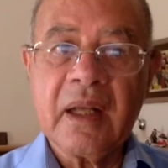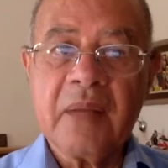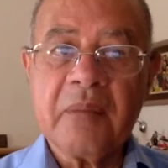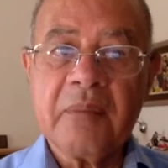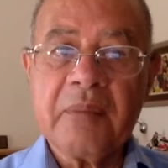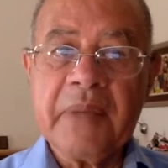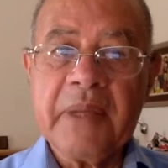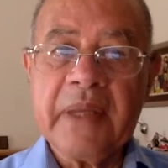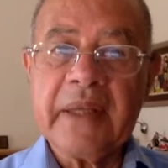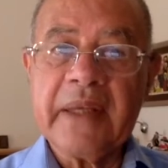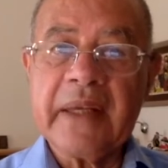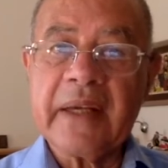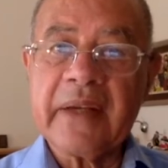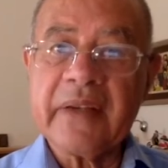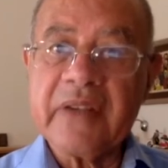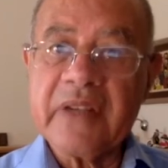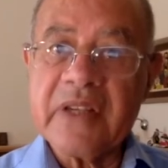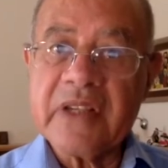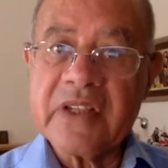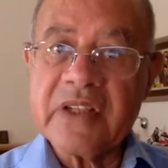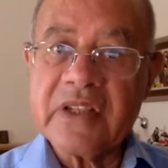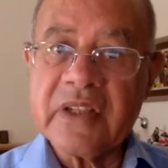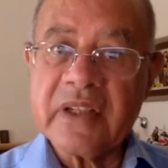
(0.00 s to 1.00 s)
Being a
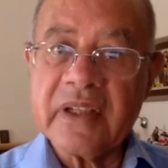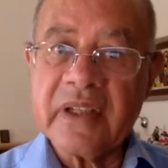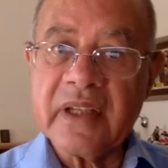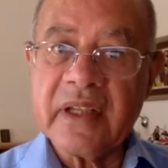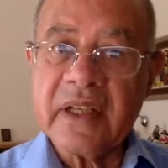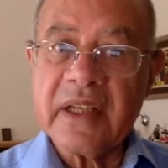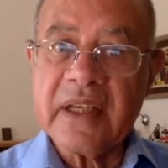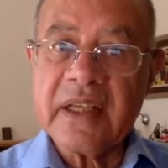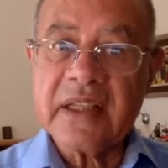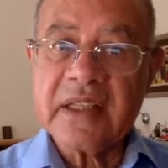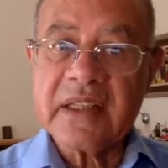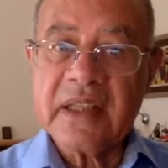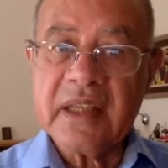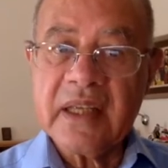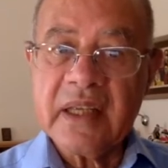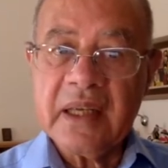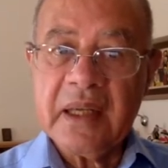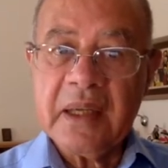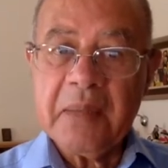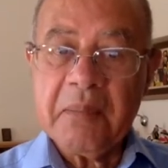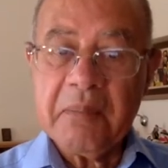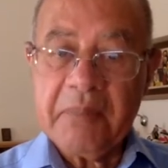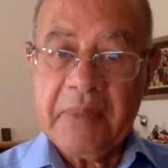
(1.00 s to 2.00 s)
Christian is
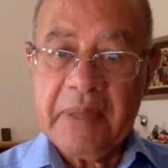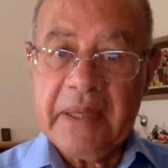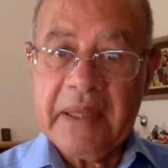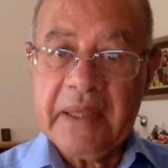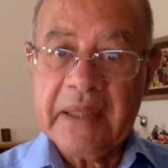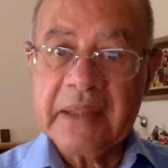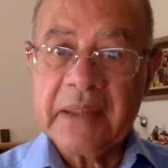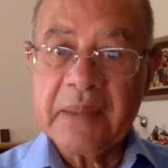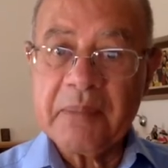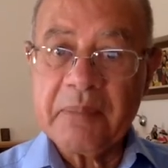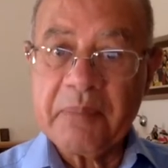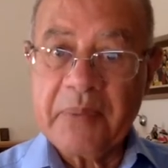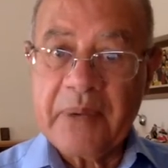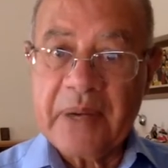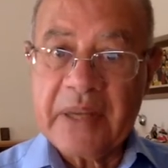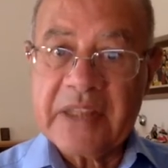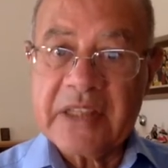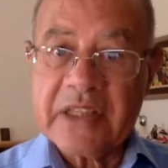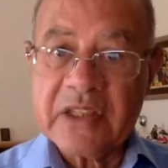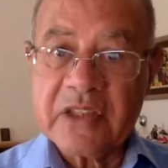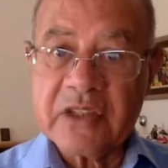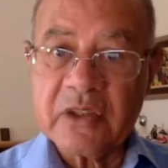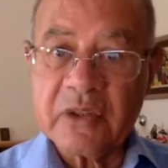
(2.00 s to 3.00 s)
being the
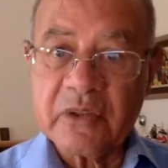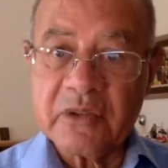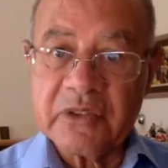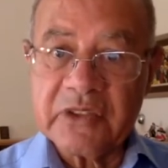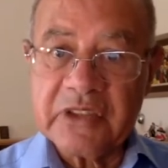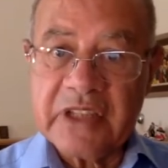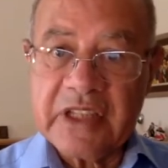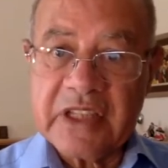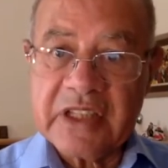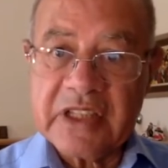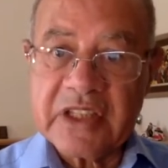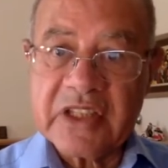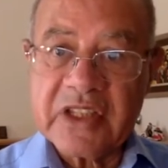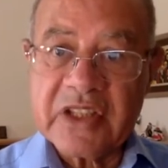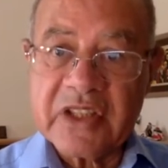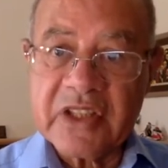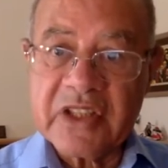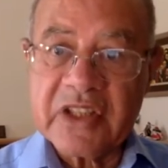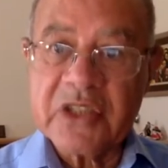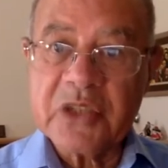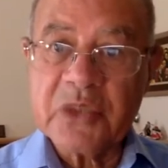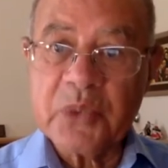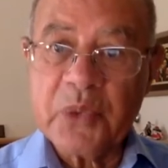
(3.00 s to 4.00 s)
presence of Jesus in
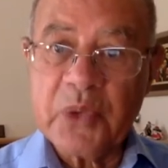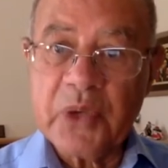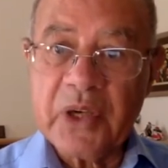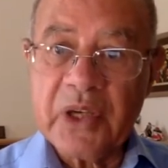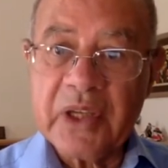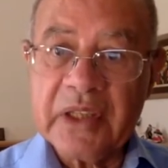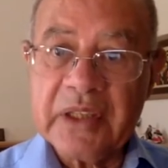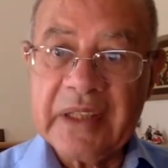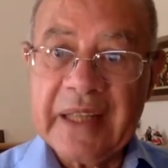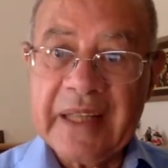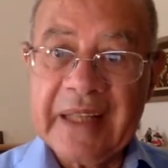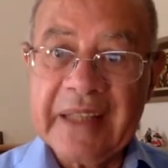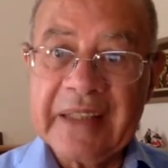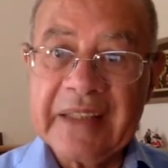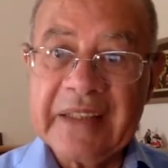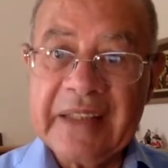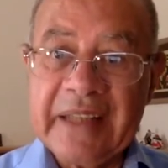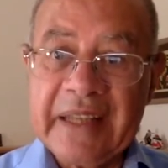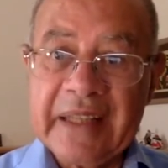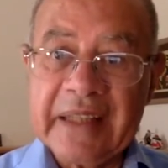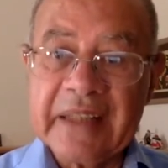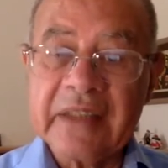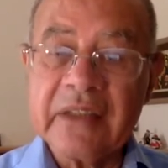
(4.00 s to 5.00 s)
this world and
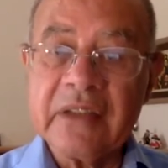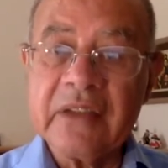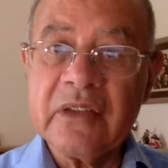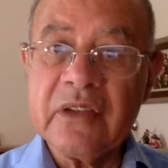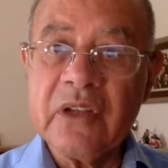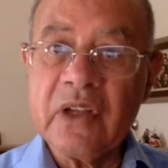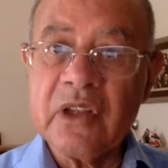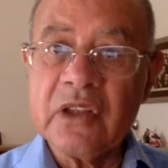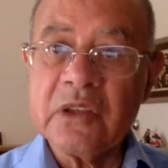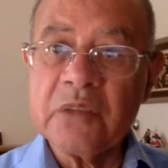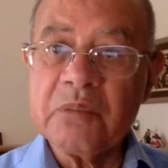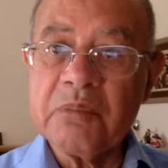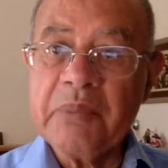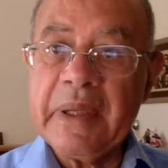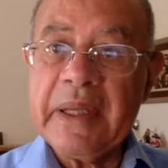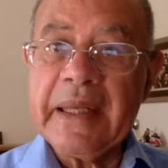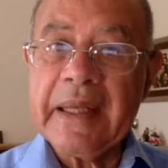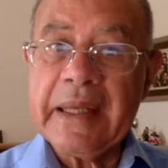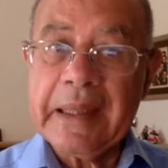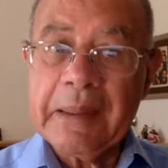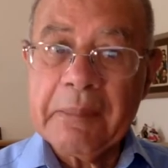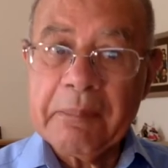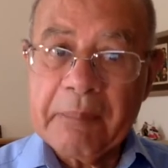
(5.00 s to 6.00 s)
yet not
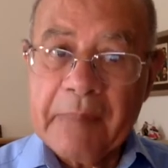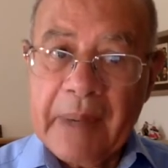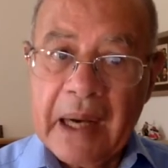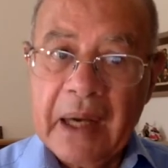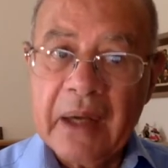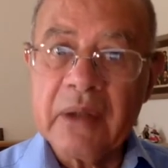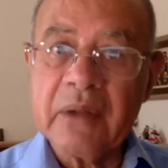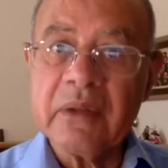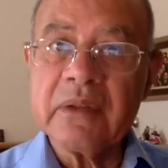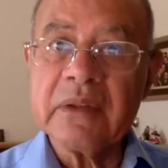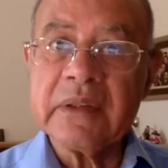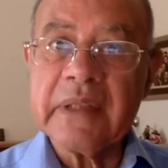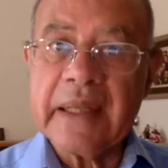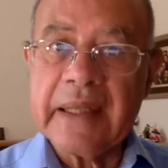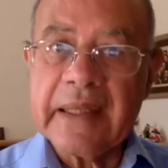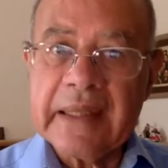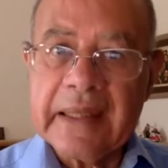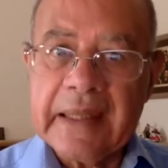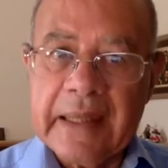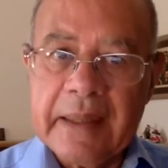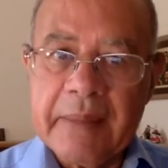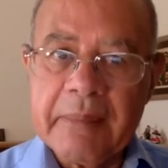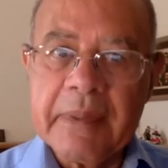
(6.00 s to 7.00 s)
being bound and
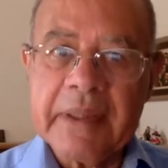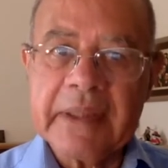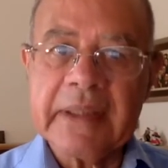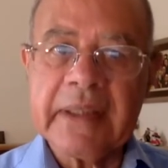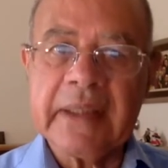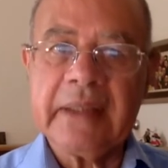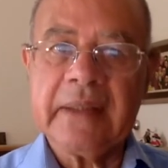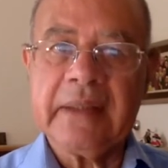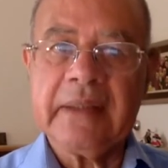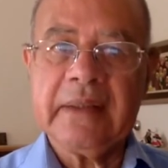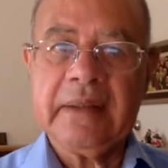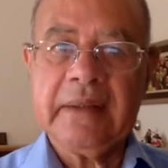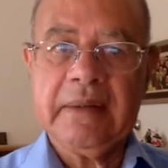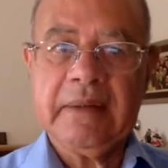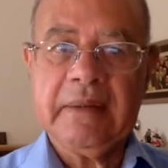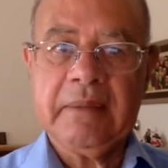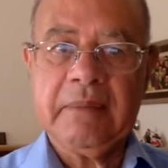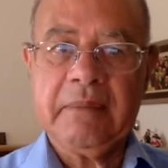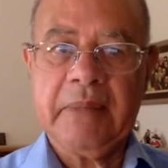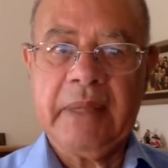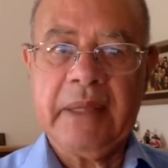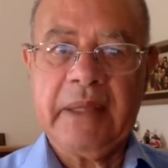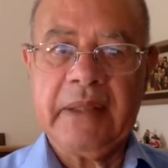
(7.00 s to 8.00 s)
limited
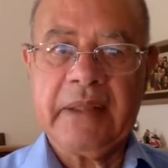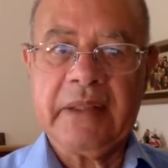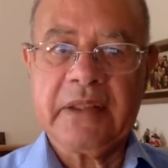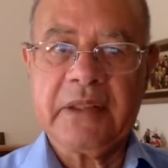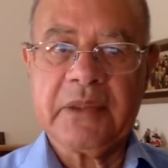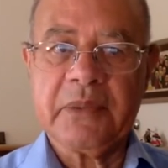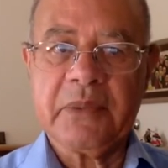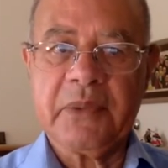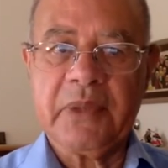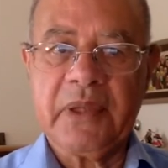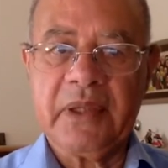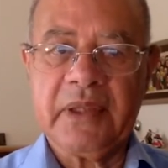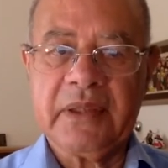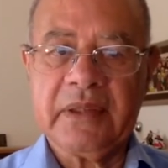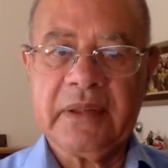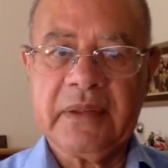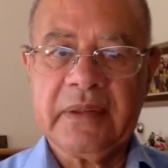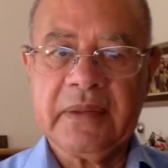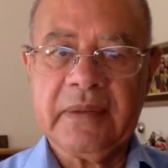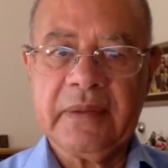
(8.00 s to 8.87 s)
by this world.